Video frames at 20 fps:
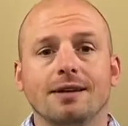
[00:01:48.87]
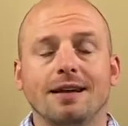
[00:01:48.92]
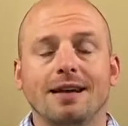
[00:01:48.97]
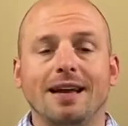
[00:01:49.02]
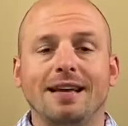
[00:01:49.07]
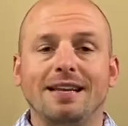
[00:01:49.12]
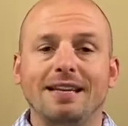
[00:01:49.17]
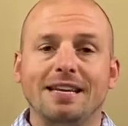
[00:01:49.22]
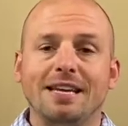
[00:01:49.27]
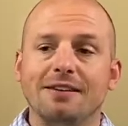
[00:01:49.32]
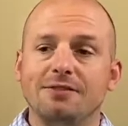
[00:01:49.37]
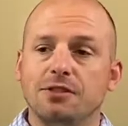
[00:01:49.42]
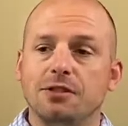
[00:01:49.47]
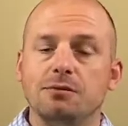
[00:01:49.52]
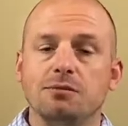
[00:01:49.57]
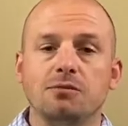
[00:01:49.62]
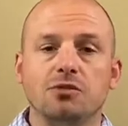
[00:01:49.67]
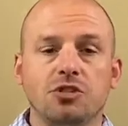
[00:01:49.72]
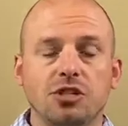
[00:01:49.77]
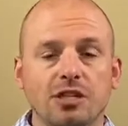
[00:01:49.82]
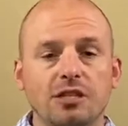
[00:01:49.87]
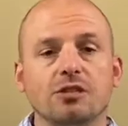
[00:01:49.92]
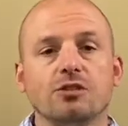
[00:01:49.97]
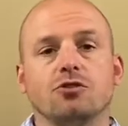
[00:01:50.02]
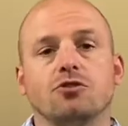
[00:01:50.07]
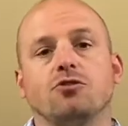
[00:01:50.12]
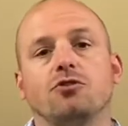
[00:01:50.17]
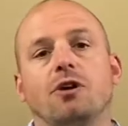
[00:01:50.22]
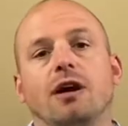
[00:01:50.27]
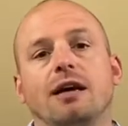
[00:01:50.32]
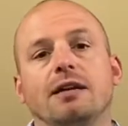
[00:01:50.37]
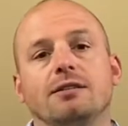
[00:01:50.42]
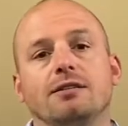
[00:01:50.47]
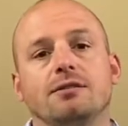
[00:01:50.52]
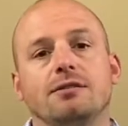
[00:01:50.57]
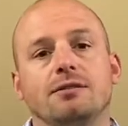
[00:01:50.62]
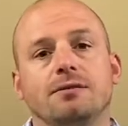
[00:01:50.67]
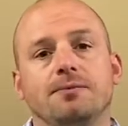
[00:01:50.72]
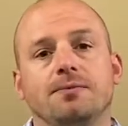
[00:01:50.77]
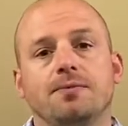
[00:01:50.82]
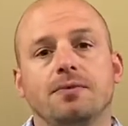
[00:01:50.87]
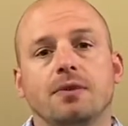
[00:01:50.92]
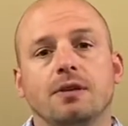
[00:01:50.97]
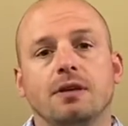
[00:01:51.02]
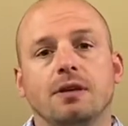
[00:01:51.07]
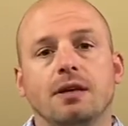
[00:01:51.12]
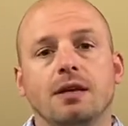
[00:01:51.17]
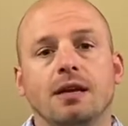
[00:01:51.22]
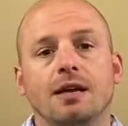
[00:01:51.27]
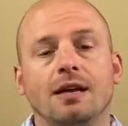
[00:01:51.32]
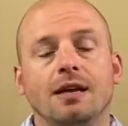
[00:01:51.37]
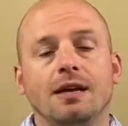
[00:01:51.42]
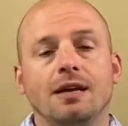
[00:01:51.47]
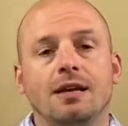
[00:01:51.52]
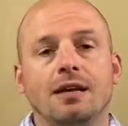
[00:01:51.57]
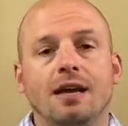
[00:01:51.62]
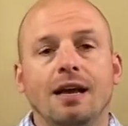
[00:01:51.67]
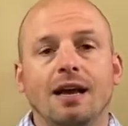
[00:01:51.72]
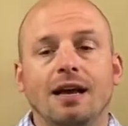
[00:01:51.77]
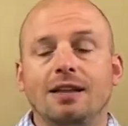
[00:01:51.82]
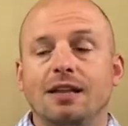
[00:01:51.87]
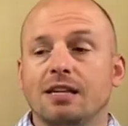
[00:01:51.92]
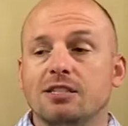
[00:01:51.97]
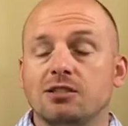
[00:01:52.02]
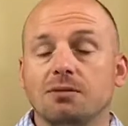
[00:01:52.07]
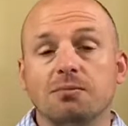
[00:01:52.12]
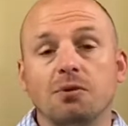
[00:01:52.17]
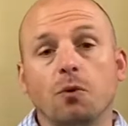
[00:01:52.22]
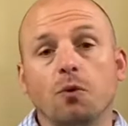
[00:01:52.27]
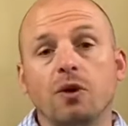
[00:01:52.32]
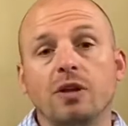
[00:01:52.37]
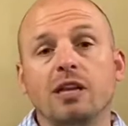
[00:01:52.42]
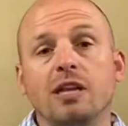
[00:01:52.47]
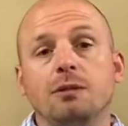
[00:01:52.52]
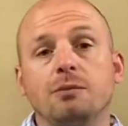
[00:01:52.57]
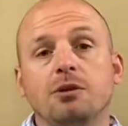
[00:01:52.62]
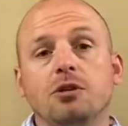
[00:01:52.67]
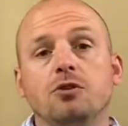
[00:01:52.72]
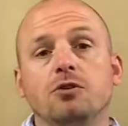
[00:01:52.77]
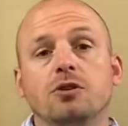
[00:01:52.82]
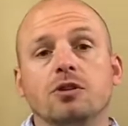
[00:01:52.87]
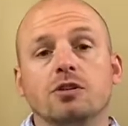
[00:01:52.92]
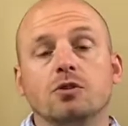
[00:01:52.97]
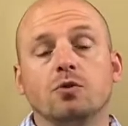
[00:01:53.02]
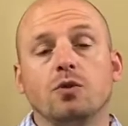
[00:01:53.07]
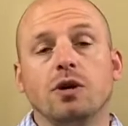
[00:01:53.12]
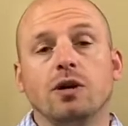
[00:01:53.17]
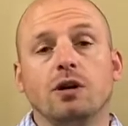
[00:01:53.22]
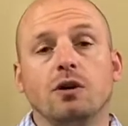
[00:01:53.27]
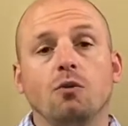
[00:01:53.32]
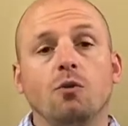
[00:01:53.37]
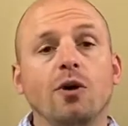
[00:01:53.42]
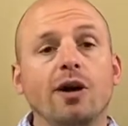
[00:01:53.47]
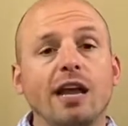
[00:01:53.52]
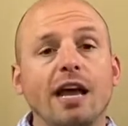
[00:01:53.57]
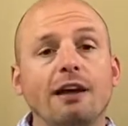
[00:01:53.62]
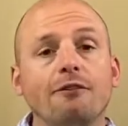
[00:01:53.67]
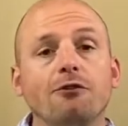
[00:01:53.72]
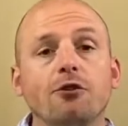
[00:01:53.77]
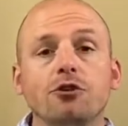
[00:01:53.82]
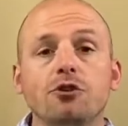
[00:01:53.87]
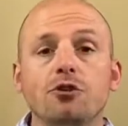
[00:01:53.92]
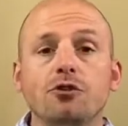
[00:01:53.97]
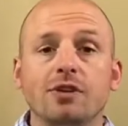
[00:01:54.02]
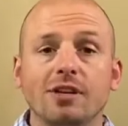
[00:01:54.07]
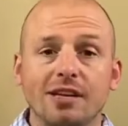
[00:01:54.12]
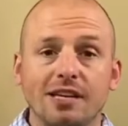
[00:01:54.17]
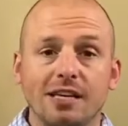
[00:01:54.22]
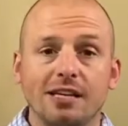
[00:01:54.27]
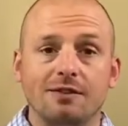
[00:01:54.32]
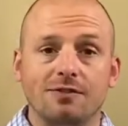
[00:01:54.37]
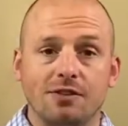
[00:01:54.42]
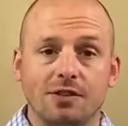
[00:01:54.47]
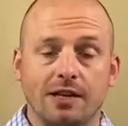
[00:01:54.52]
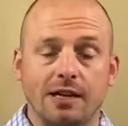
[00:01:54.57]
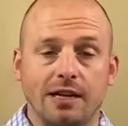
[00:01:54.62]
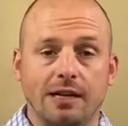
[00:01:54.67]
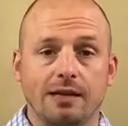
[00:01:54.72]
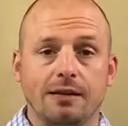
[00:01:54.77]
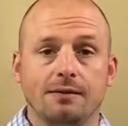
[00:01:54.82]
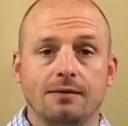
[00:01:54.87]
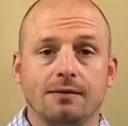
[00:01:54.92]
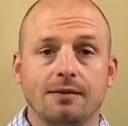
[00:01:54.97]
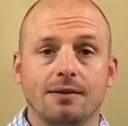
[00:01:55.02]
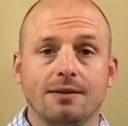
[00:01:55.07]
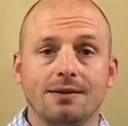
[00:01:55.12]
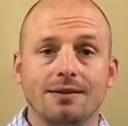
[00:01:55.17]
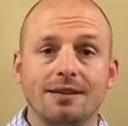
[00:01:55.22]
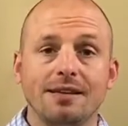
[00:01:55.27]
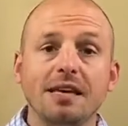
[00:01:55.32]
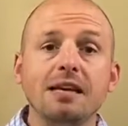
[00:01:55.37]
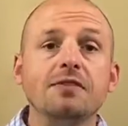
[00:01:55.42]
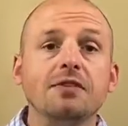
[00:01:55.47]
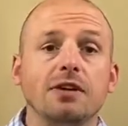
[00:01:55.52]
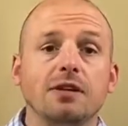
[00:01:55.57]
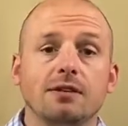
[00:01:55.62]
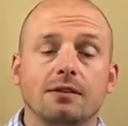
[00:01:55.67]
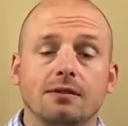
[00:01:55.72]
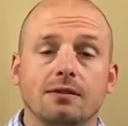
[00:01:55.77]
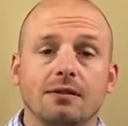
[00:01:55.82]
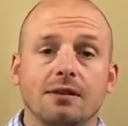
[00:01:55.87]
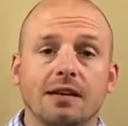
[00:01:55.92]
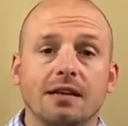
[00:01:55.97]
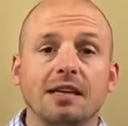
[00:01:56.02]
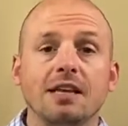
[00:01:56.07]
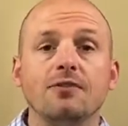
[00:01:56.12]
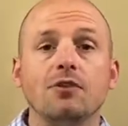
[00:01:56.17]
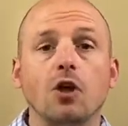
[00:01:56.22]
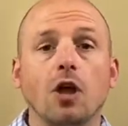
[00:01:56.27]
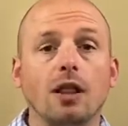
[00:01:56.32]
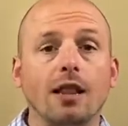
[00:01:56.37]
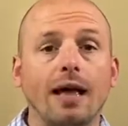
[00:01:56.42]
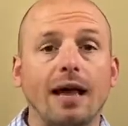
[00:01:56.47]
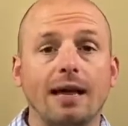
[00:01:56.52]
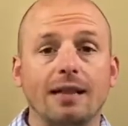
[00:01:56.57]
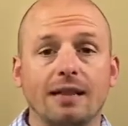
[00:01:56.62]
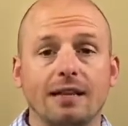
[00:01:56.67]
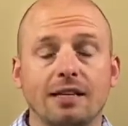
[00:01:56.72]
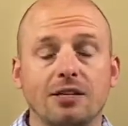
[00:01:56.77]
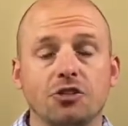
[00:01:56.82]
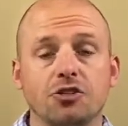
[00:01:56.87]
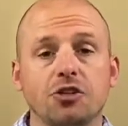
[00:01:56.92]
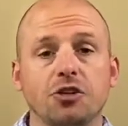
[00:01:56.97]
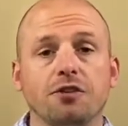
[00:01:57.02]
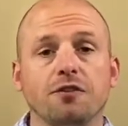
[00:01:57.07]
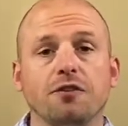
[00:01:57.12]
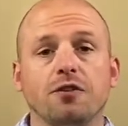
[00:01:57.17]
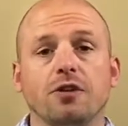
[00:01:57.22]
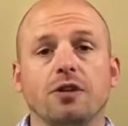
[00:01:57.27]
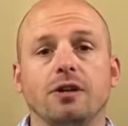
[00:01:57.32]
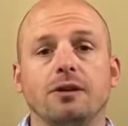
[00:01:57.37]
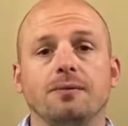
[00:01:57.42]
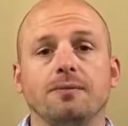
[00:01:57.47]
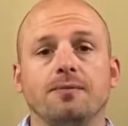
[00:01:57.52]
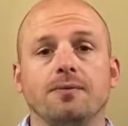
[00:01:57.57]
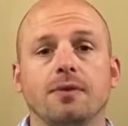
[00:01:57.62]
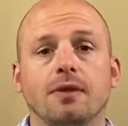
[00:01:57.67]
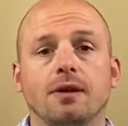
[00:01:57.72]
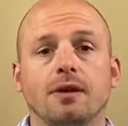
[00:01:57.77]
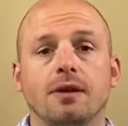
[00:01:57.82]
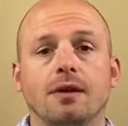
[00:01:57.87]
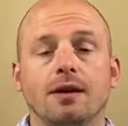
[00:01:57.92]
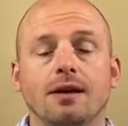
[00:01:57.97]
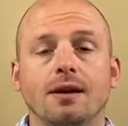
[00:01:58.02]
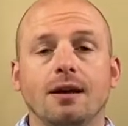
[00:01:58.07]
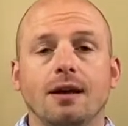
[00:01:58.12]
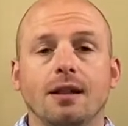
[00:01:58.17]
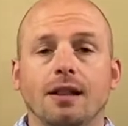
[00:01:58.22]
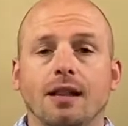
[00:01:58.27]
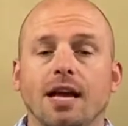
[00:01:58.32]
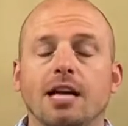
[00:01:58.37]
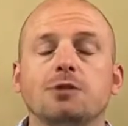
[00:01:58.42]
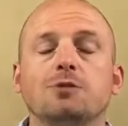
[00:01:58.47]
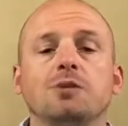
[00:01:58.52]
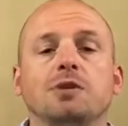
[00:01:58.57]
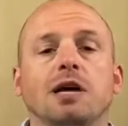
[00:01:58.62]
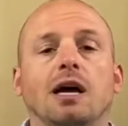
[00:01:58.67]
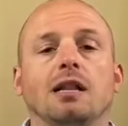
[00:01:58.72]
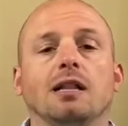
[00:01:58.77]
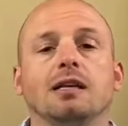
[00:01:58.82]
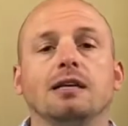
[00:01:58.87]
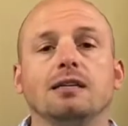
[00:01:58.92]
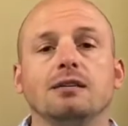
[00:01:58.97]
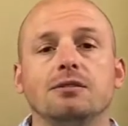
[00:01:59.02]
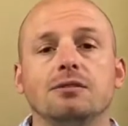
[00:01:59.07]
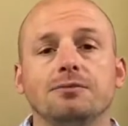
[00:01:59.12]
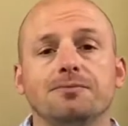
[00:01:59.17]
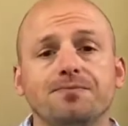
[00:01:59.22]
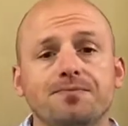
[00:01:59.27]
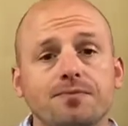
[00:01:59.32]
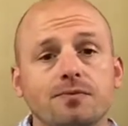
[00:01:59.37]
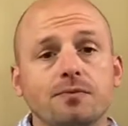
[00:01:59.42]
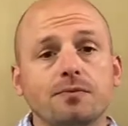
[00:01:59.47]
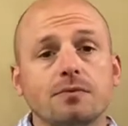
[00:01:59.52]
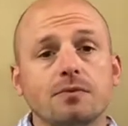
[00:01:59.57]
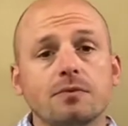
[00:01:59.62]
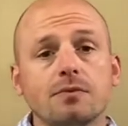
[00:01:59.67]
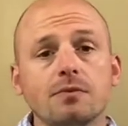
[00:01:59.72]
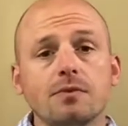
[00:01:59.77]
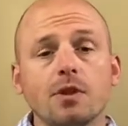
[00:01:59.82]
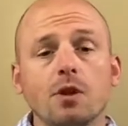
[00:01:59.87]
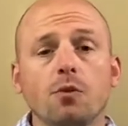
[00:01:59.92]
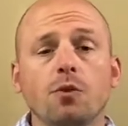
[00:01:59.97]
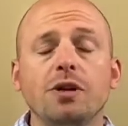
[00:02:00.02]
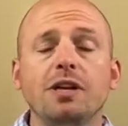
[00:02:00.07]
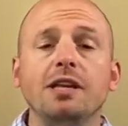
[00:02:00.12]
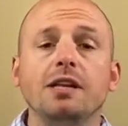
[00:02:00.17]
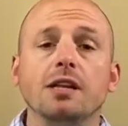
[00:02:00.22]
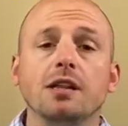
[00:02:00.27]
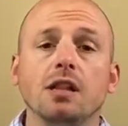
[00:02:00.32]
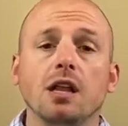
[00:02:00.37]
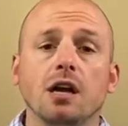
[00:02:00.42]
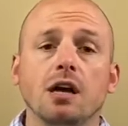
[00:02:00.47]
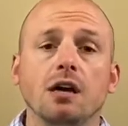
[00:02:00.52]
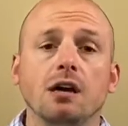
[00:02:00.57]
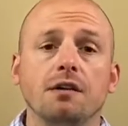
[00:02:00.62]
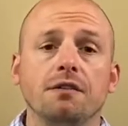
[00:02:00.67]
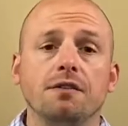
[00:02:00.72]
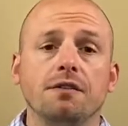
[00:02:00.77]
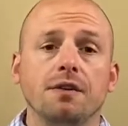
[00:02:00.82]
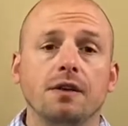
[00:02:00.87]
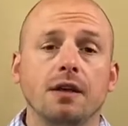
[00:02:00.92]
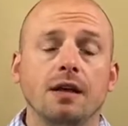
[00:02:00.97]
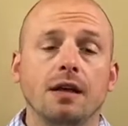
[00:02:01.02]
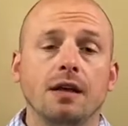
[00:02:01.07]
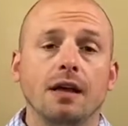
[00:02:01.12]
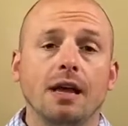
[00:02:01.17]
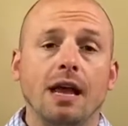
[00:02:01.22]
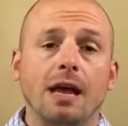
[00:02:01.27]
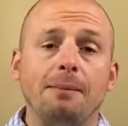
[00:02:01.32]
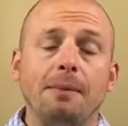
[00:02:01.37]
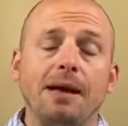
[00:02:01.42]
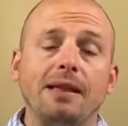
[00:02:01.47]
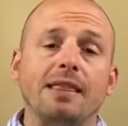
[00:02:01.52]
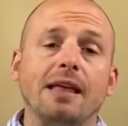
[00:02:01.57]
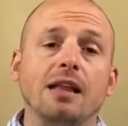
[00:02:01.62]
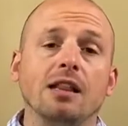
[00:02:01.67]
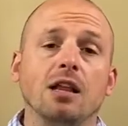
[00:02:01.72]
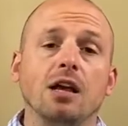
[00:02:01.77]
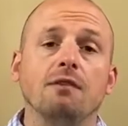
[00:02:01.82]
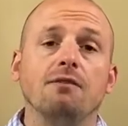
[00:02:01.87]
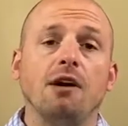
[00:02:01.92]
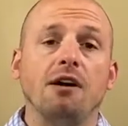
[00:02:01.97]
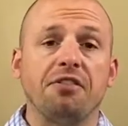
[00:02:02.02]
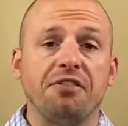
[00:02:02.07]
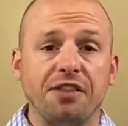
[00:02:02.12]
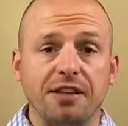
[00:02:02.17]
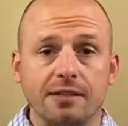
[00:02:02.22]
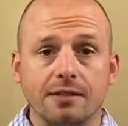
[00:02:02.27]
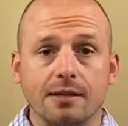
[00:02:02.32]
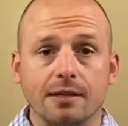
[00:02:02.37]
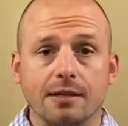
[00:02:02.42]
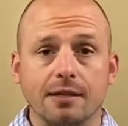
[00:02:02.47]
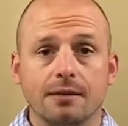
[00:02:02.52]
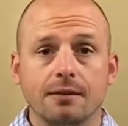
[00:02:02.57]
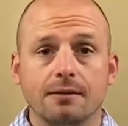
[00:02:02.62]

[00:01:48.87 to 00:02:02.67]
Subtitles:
And he gives him Jesus Christ. And that's something we need to be doing as well. Whatever you can give today, give it, and give it gladly and cheerfully. Last but not least, we need to love and make that love authentic.